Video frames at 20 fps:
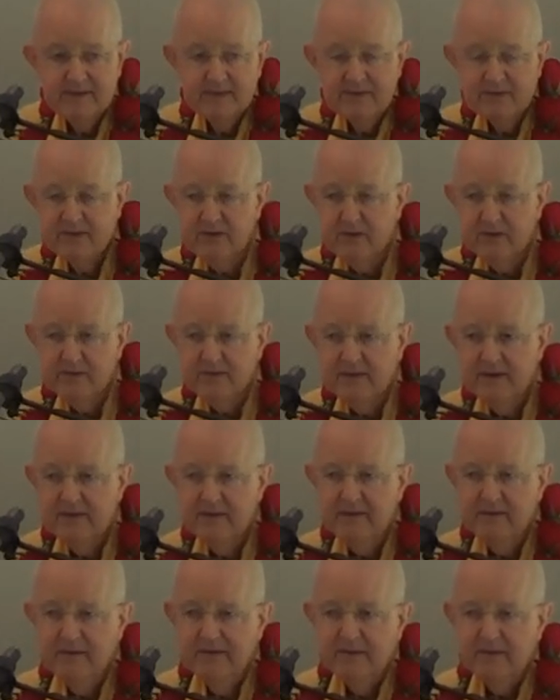So
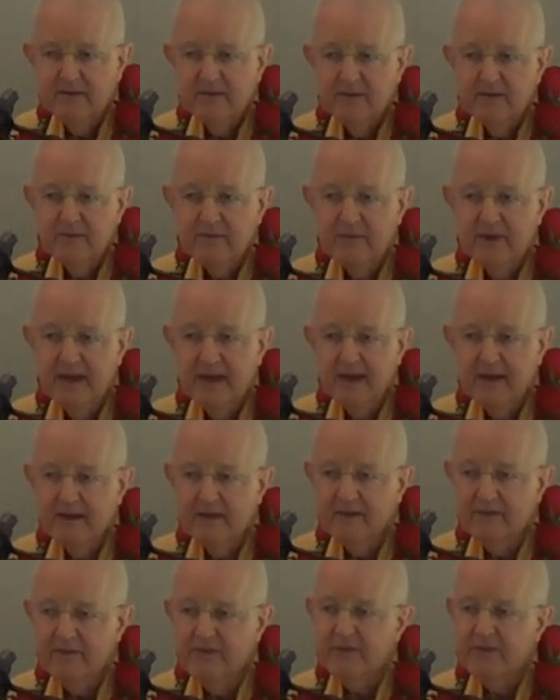we had,
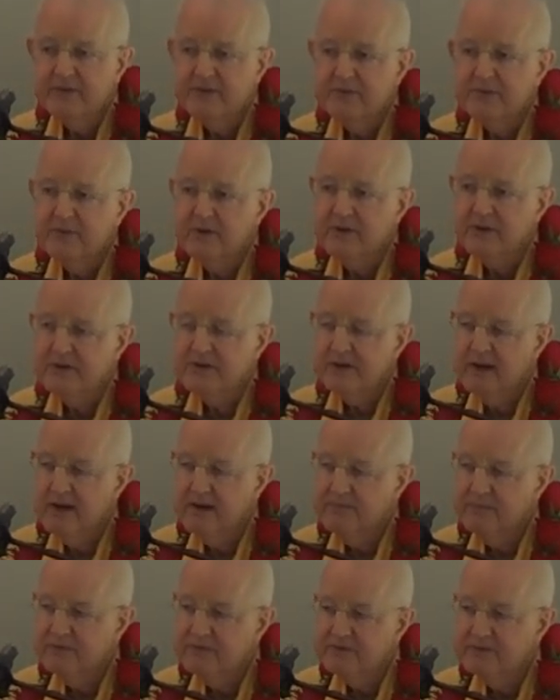the first
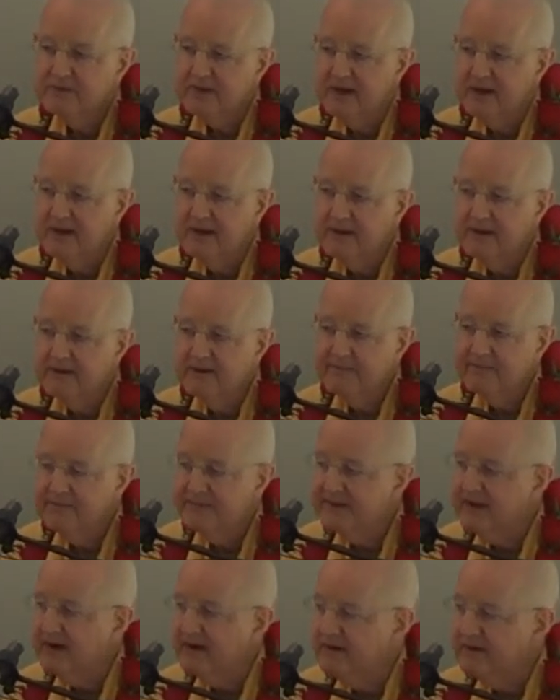workshop was on
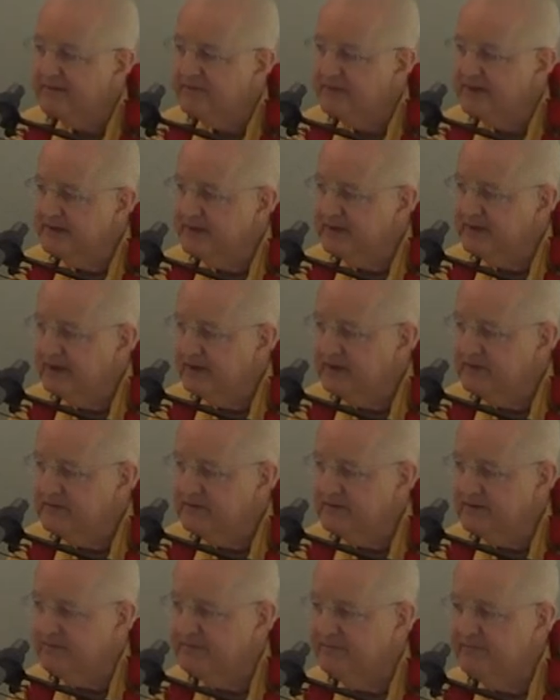the art of
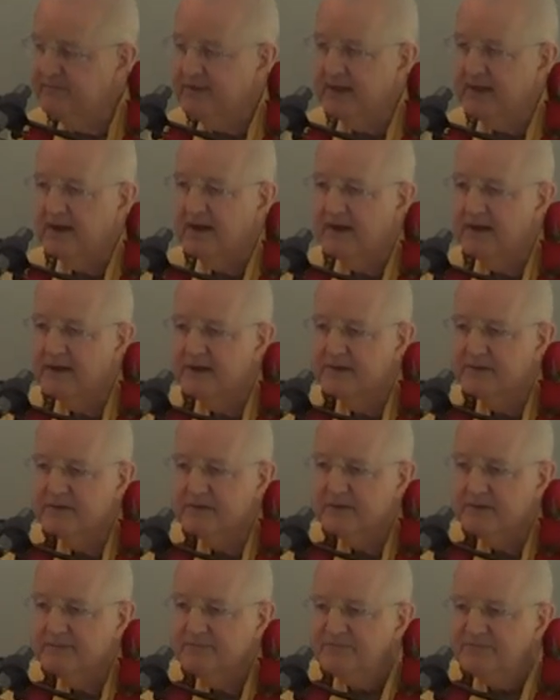meditation
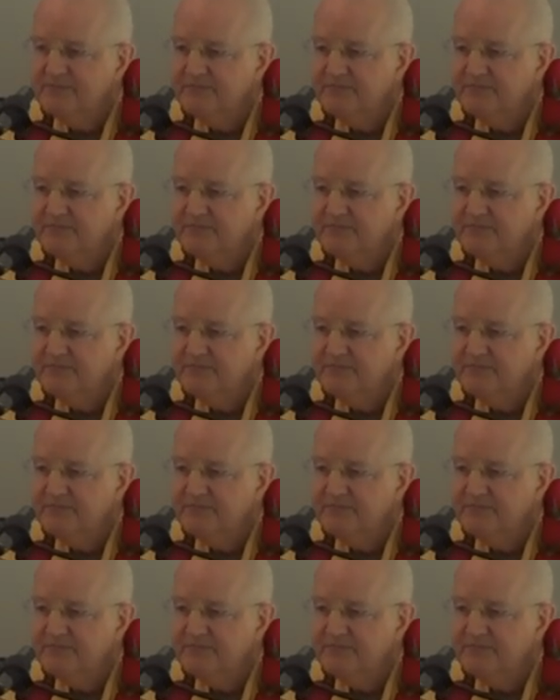because